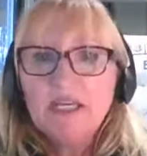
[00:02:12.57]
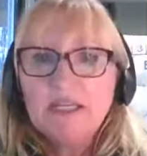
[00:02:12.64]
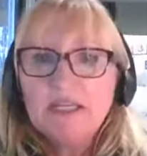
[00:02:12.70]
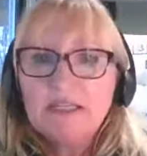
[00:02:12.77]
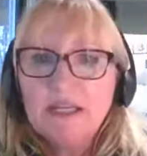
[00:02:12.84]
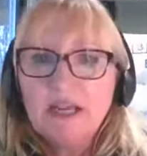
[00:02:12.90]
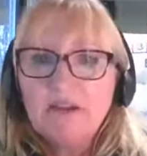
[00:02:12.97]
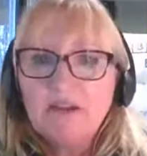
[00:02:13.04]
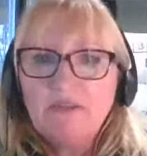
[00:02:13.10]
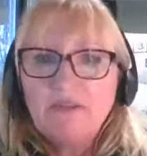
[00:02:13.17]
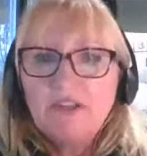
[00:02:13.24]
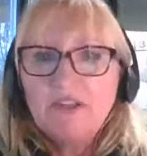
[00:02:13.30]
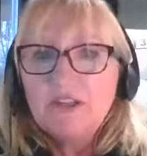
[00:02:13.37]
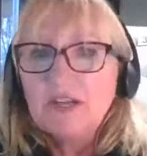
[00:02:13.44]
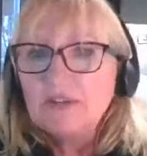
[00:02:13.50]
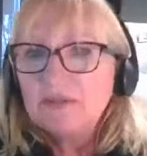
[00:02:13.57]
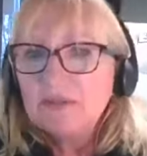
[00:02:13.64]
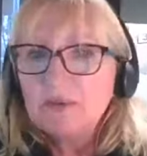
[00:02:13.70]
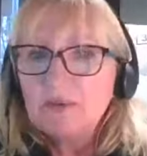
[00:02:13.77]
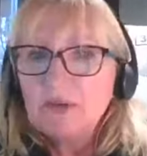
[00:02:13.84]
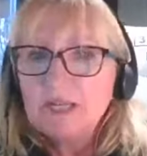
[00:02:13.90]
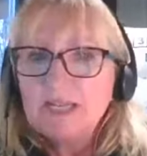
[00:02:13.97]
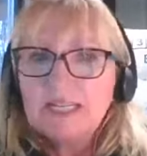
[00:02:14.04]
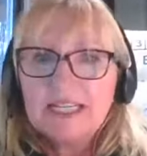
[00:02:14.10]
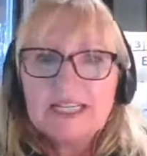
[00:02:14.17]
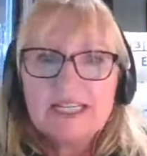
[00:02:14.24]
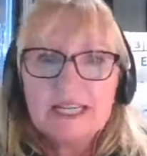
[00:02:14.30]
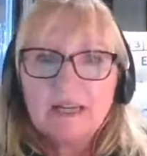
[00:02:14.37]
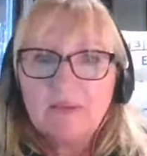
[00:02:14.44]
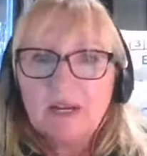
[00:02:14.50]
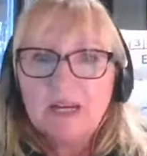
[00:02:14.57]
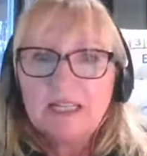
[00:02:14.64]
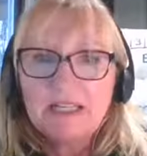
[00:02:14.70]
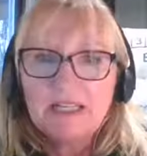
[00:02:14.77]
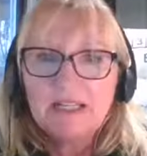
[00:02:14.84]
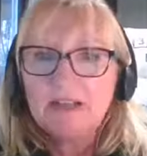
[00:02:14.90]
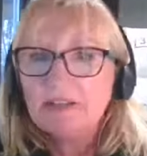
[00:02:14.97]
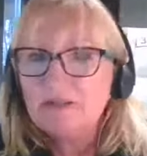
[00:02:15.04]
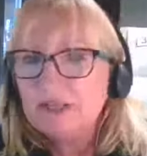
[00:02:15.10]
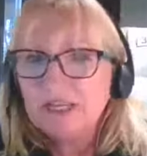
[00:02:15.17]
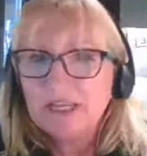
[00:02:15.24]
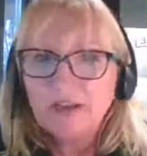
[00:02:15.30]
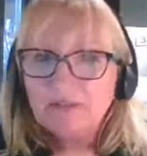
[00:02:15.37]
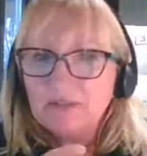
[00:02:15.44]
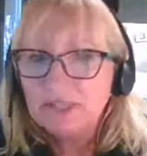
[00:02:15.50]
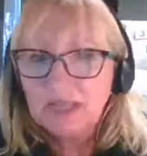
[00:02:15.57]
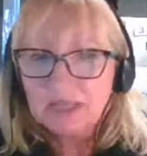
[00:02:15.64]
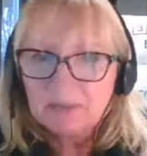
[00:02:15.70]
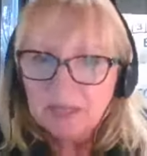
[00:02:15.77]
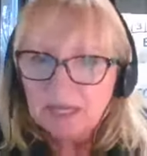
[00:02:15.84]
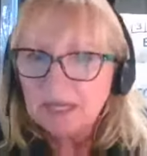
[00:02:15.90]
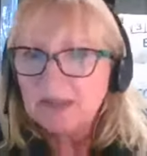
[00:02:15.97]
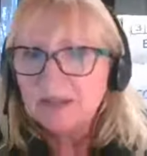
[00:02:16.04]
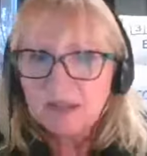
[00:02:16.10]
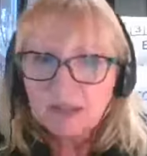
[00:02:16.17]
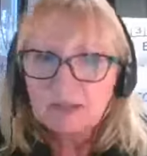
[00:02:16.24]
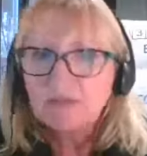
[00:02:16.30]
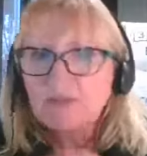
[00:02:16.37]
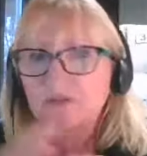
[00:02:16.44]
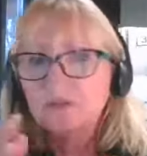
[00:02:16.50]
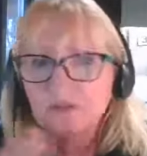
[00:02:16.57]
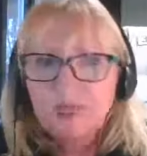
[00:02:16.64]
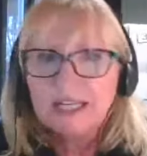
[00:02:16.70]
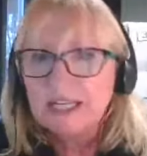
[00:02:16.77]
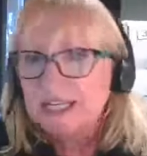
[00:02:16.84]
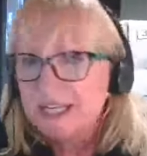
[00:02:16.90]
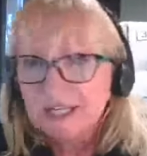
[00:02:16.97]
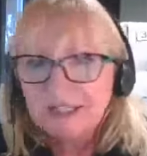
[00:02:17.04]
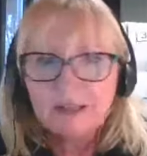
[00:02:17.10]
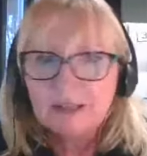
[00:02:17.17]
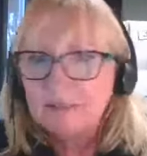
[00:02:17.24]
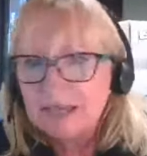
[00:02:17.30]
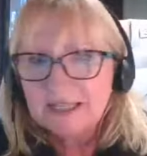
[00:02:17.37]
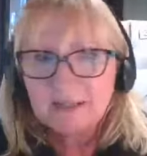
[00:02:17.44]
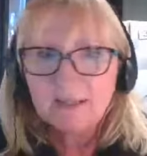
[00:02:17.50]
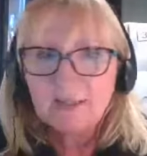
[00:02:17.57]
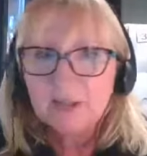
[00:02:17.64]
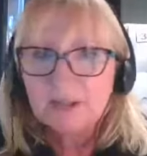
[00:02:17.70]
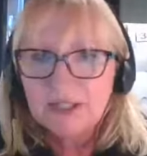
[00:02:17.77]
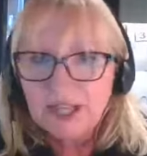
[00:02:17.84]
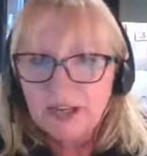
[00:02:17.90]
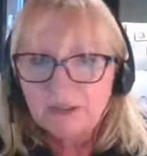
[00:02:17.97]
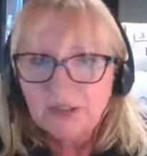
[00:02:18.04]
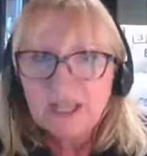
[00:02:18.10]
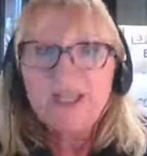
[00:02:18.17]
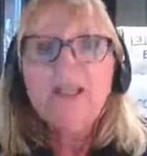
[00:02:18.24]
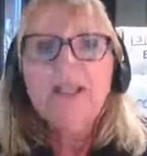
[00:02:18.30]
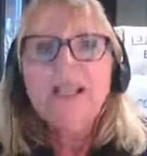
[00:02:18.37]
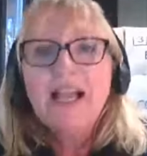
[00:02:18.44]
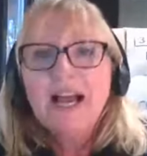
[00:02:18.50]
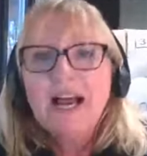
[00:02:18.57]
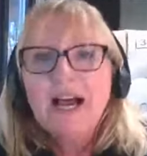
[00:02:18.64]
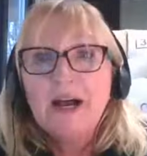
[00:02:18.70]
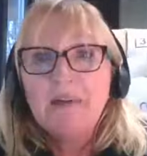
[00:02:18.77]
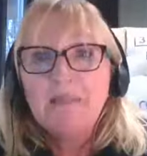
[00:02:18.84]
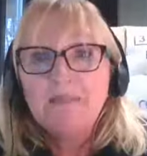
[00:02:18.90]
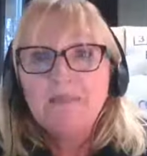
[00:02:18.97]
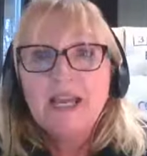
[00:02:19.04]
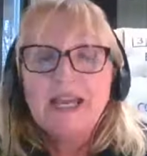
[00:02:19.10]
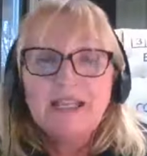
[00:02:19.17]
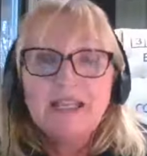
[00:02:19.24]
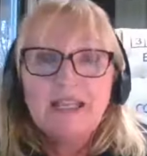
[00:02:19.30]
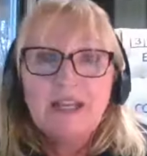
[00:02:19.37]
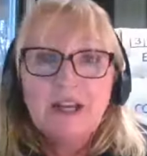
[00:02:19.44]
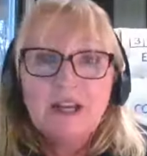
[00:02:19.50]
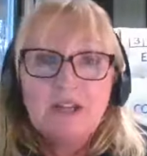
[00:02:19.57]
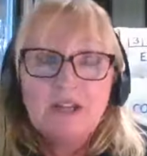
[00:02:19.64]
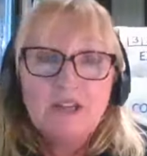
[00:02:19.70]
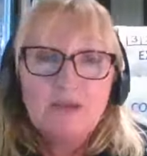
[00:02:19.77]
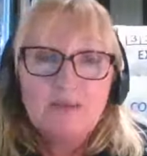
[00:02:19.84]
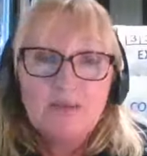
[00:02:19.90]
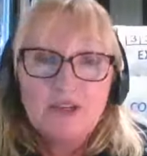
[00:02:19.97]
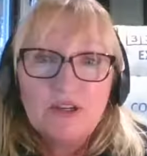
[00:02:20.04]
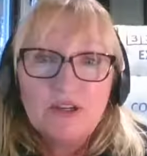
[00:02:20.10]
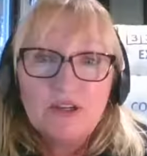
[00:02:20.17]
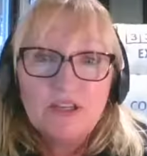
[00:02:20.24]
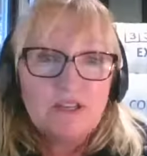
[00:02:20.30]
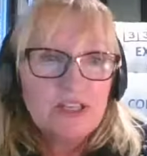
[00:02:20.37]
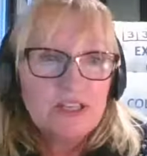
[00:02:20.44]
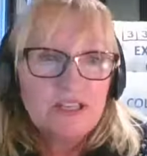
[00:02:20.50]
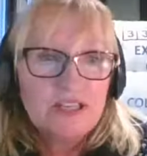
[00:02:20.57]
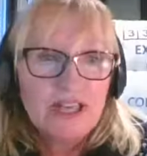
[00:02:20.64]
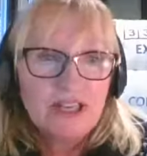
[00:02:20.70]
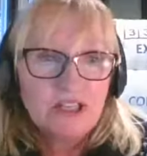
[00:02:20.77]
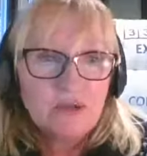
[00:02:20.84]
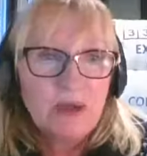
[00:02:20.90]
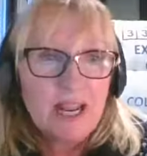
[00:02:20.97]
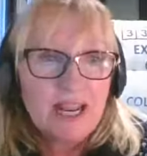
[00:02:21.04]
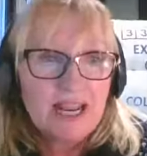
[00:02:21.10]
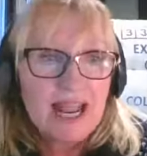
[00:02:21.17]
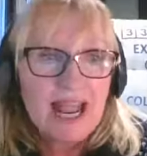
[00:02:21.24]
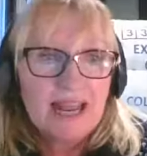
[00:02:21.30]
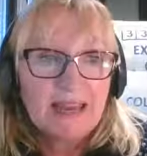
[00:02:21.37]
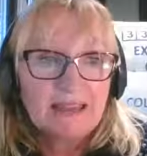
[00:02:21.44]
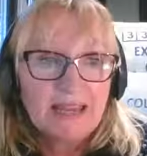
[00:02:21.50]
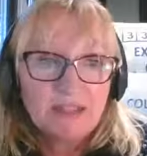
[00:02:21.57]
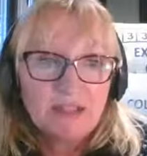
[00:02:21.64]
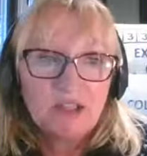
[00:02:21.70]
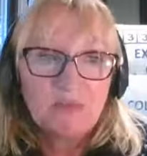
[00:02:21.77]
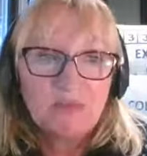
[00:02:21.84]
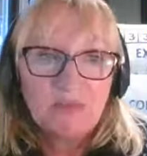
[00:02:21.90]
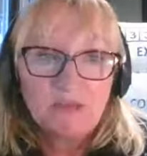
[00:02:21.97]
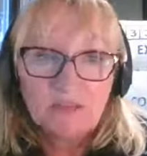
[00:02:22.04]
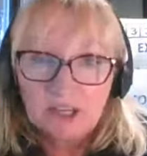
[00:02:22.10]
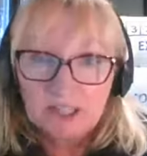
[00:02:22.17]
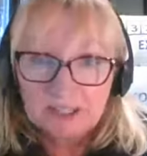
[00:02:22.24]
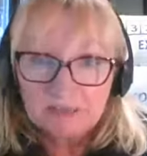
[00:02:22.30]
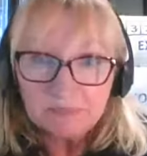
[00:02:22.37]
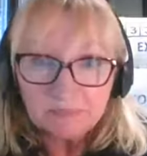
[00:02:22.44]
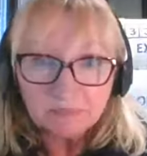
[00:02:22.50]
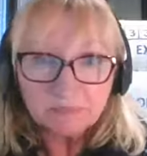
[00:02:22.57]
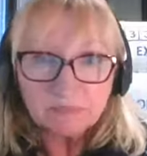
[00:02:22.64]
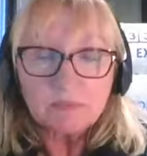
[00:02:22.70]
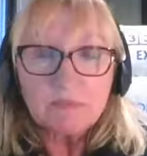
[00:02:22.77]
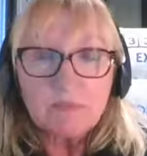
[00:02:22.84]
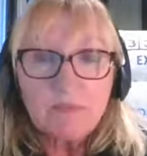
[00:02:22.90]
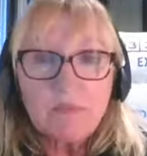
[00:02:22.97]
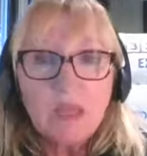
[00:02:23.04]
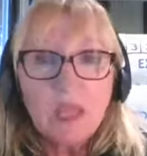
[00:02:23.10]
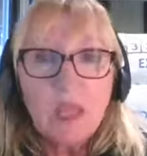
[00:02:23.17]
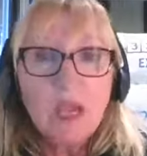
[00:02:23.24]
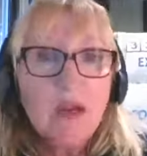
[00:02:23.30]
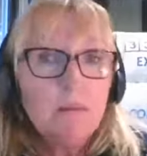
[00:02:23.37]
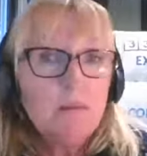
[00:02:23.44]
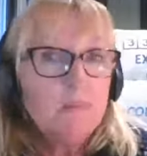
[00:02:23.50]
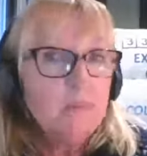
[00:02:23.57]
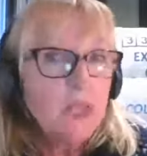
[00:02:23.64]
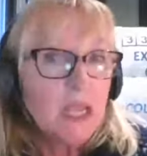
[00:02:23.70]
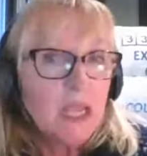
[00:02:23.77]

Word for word: So if you do have something pressing to get away to, the oven timer goes off I don't know, the pasta boils over, um, then you know you you could just dash away and that should be fine. Um,